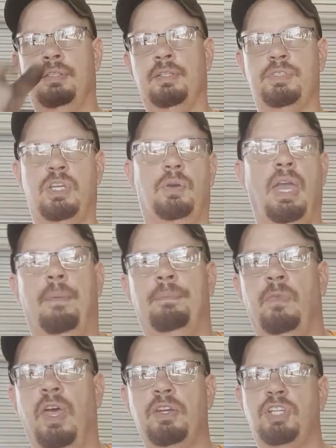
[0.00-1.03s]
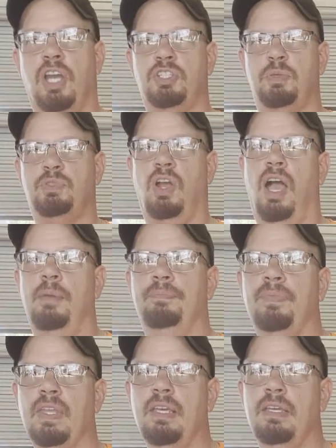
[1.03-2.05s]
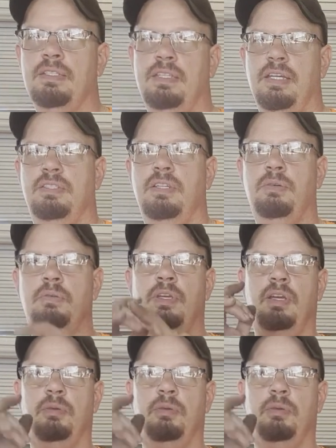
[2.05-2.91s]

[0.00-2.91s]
So yeah, like, share, subscribe. Stay tuned.